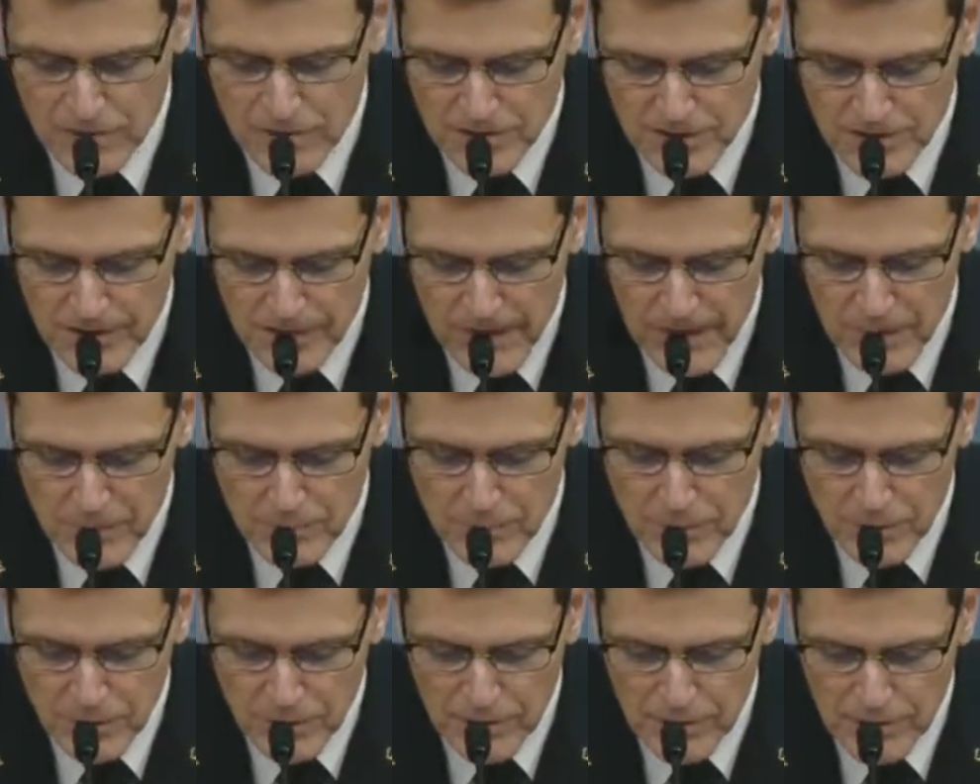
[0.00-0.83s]
military
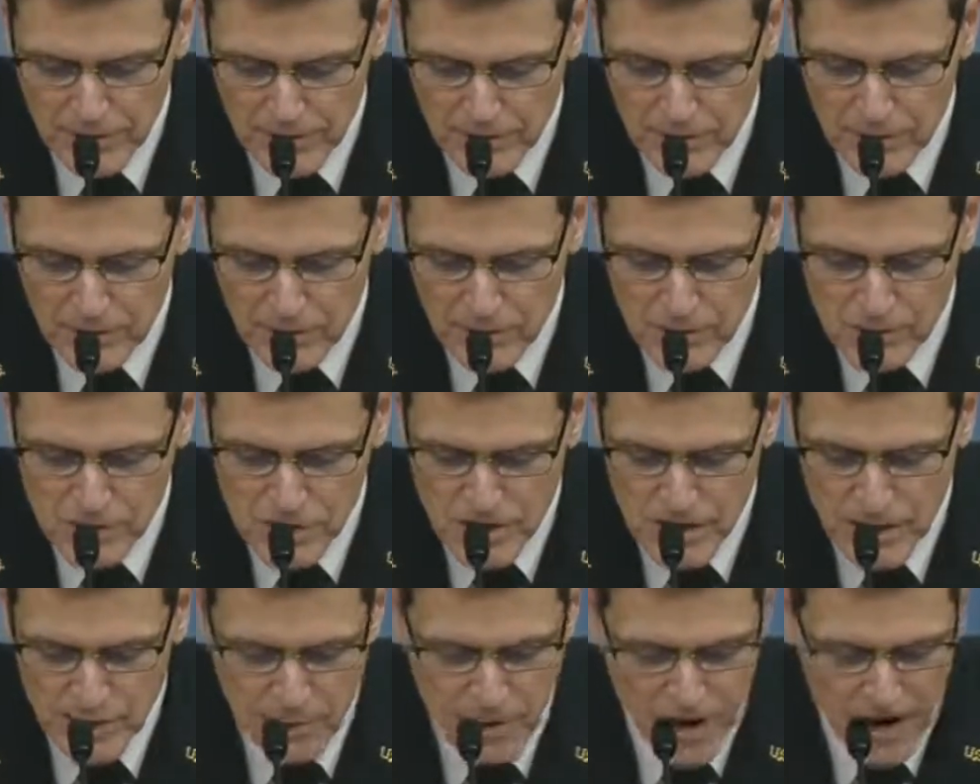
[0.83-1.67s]
capability
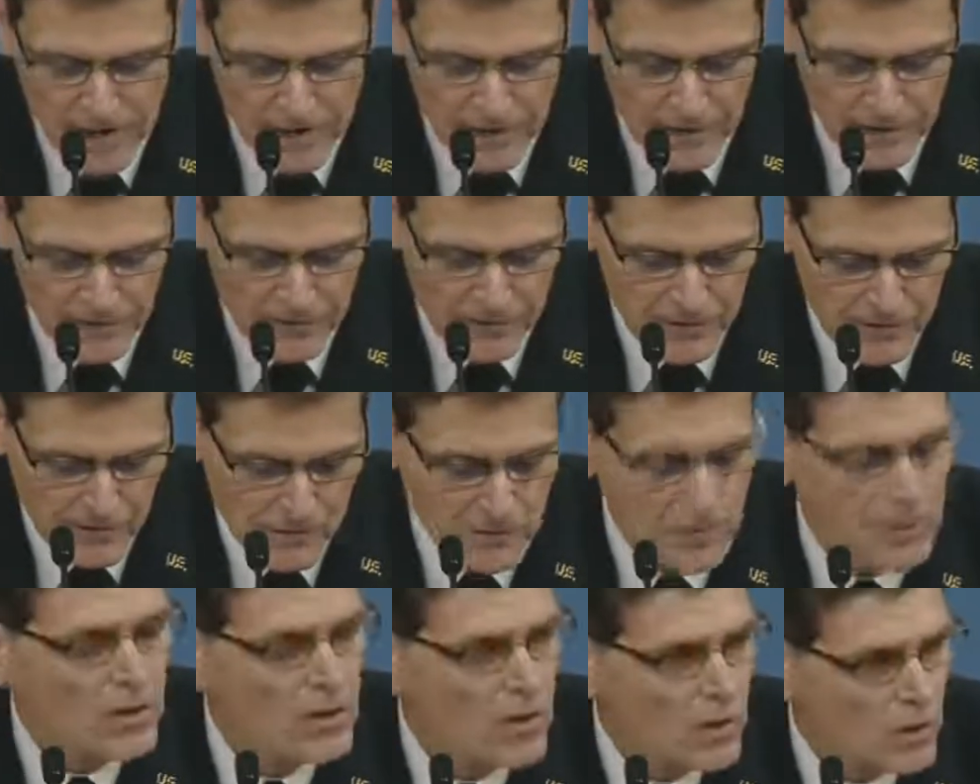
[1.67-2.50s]
from Shayrat
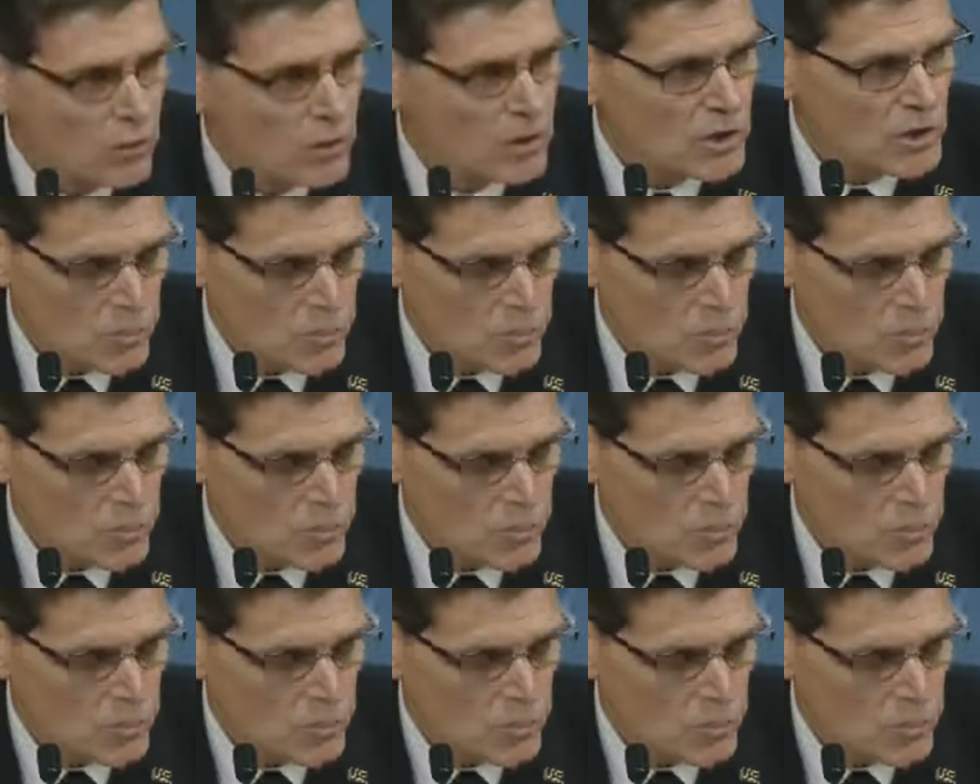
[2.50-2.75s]
airfield,